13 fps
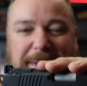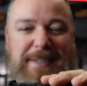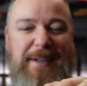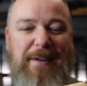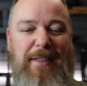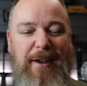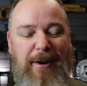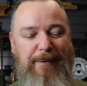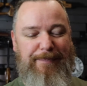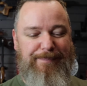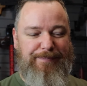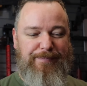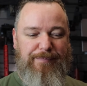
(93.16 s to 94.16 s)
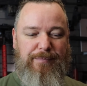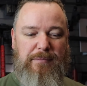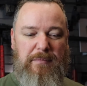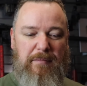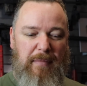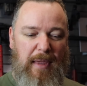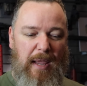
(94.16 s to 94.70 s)
the center there.
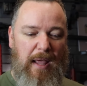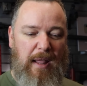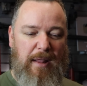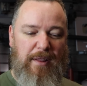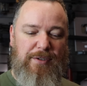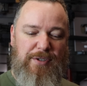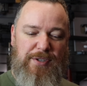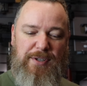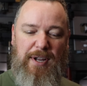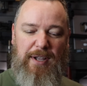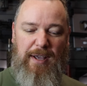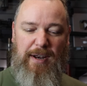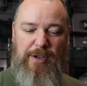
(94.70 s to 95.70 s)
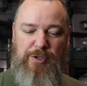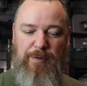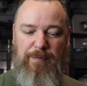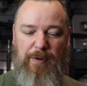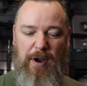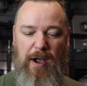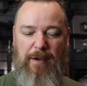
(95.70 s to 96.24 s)
This isn't a gun I shoot
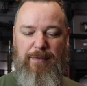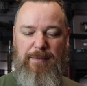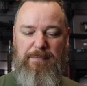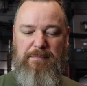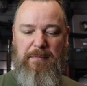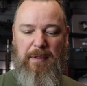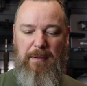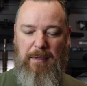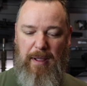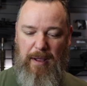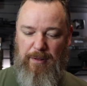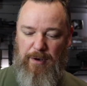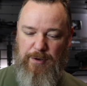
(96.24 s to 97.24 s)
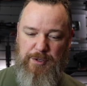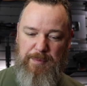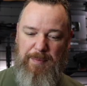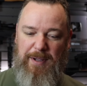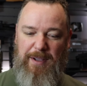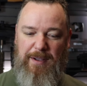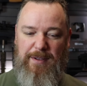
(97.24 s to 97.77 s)
very often, largely
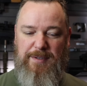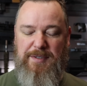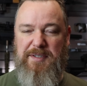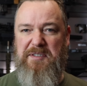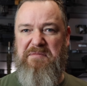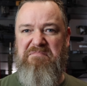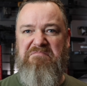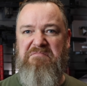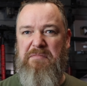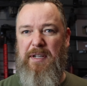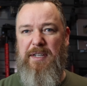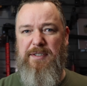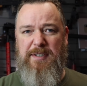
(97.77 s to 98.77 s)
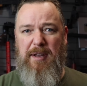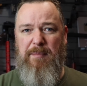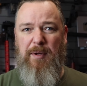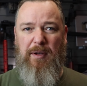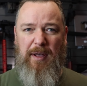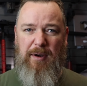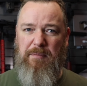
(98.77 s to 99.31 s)
because it's 10
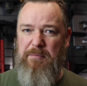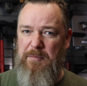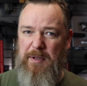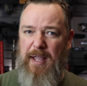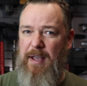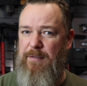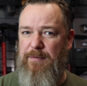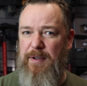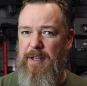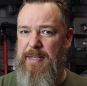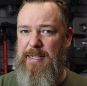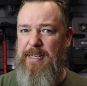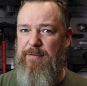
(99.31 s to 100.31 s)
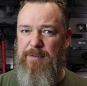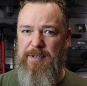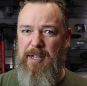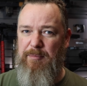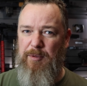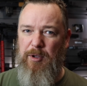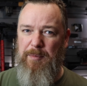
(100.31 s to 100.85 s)
mil. I don't really have a need for
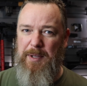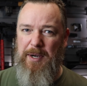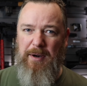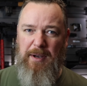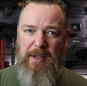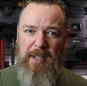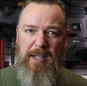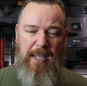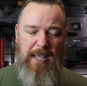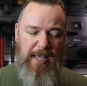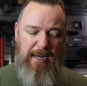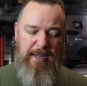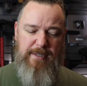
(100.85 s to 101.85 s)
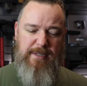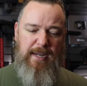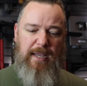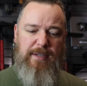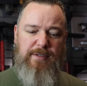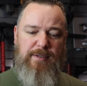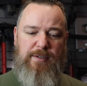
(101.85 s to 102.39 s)
10 millimeter. It is
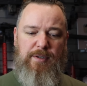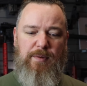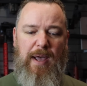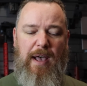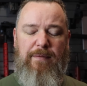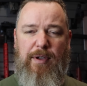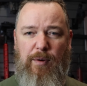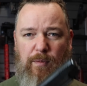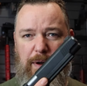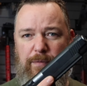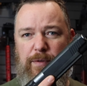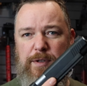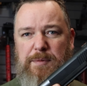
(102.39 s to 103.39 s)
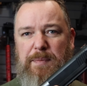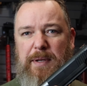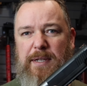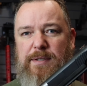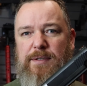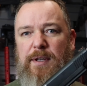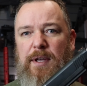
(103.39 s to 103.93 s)
nice to have a reference
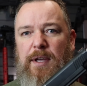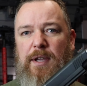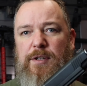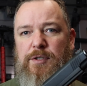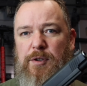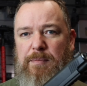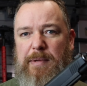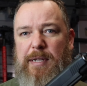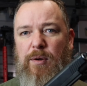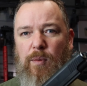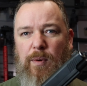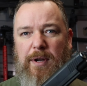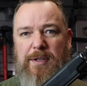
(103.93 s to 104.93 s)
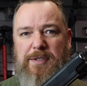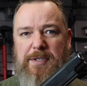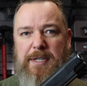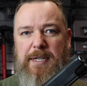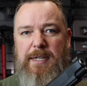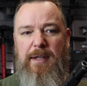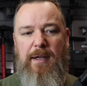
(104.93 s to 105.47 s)
piece to meet or
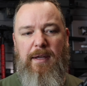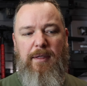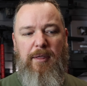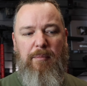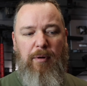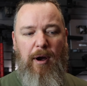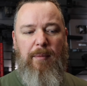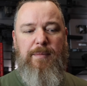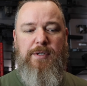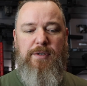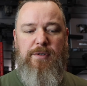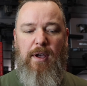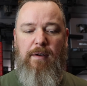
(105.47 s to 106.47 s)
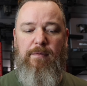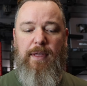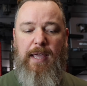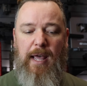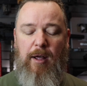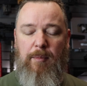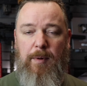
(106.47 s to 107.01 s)
exceed the promises of the
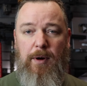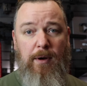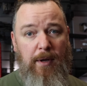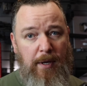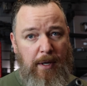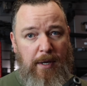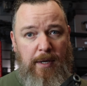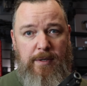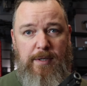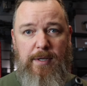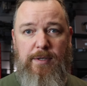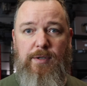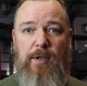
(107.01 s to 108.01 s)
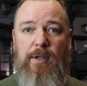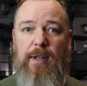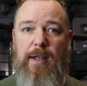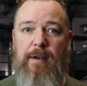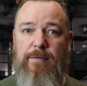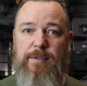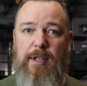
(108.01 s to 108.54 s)
caliber, since a
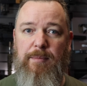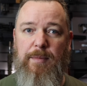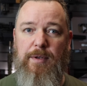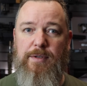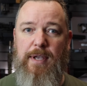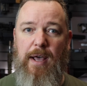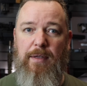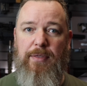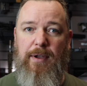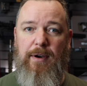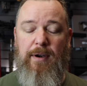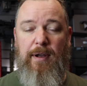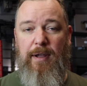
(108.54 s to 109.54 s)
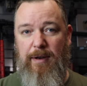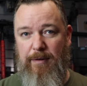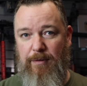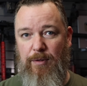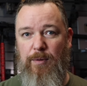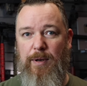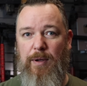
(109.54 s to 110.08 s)
lot of 10 mils out there,
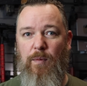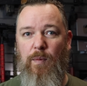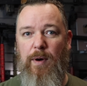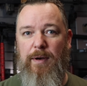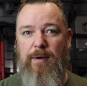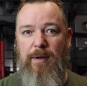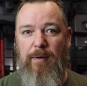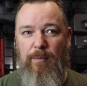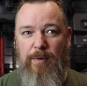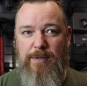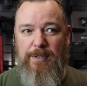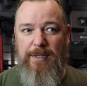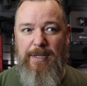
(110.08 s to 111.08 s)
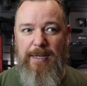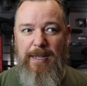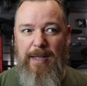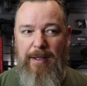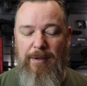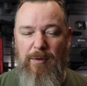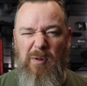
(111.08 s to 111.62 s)
including one recently
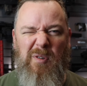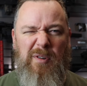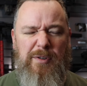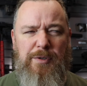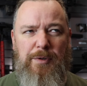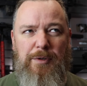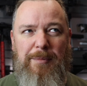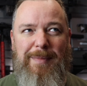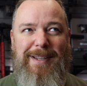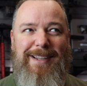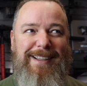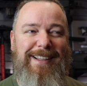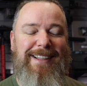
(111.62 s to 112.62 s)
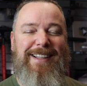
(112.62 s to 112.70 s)
or soon to be